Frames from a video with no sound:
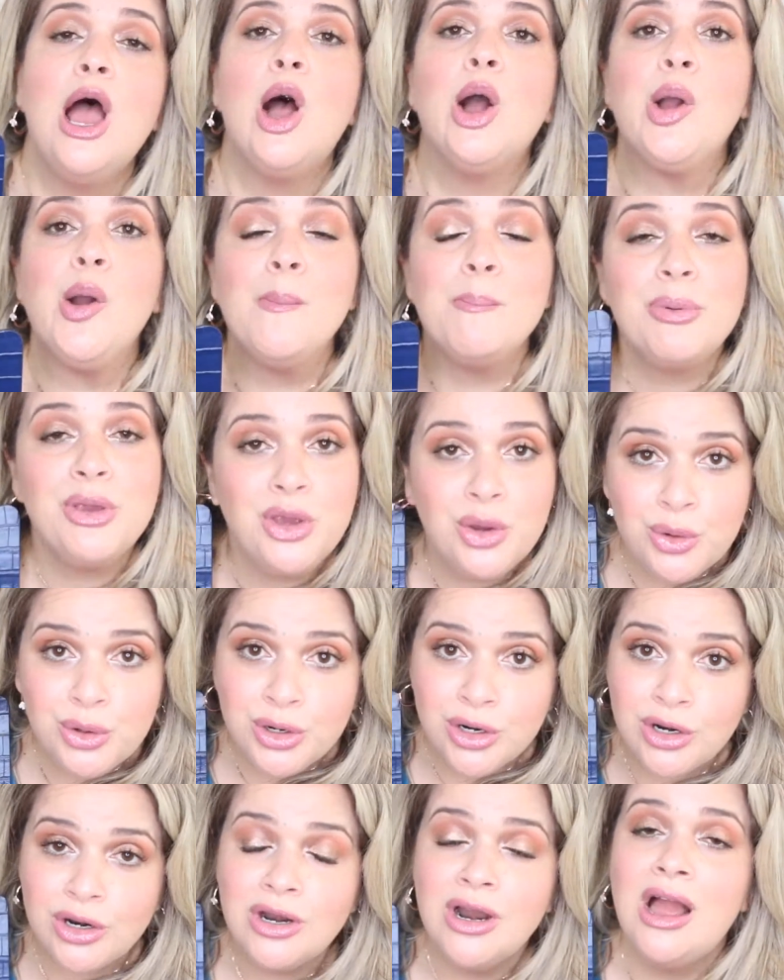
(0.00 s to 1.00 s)
a
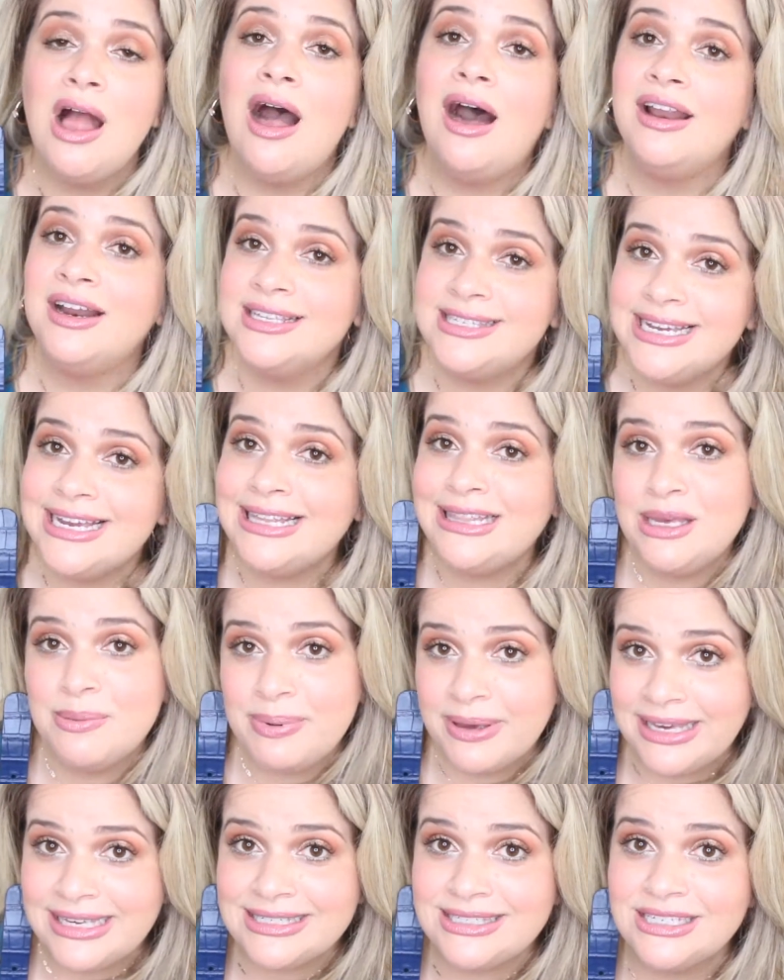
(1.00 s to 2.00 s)
computer on a daily
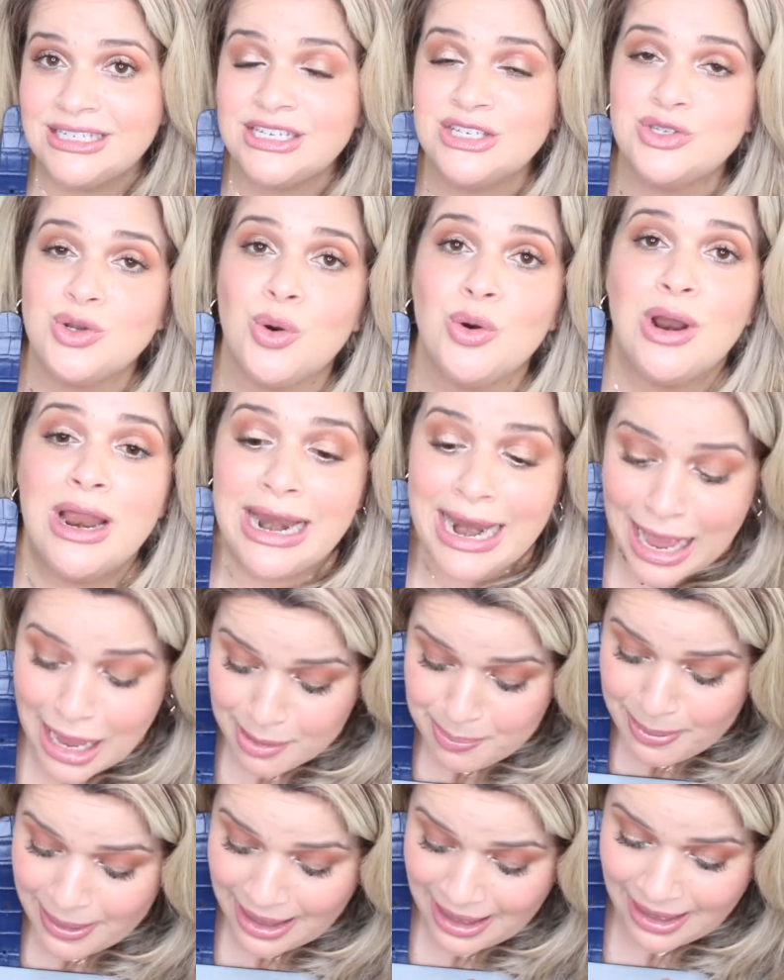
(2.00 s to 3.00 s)
basis or an
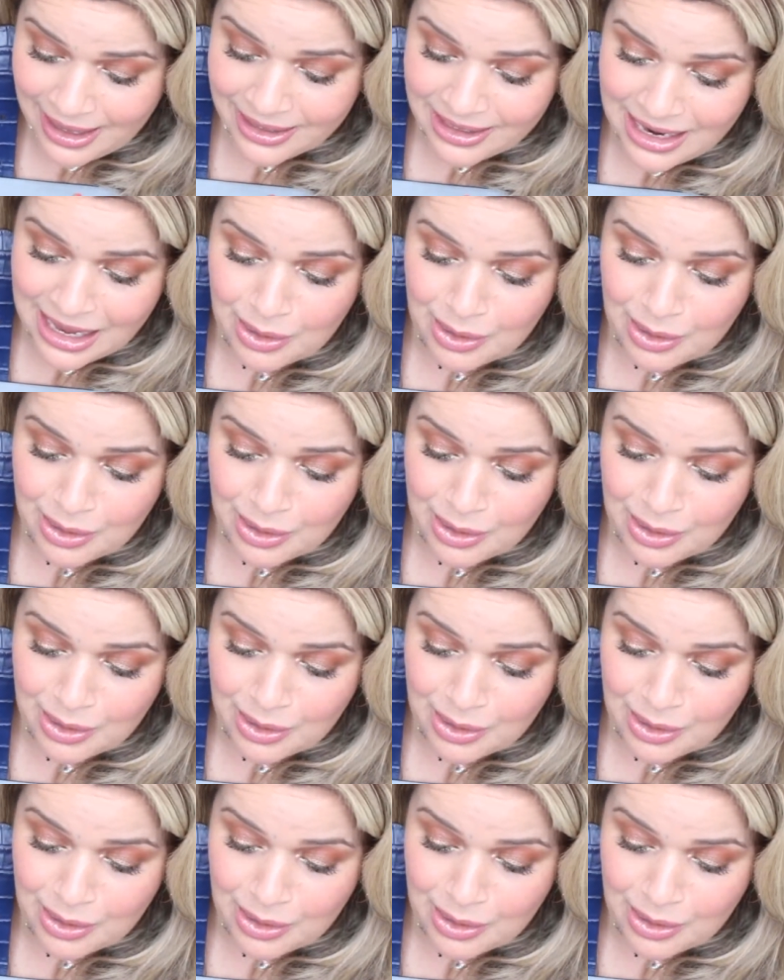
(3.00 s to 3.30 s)
iPad,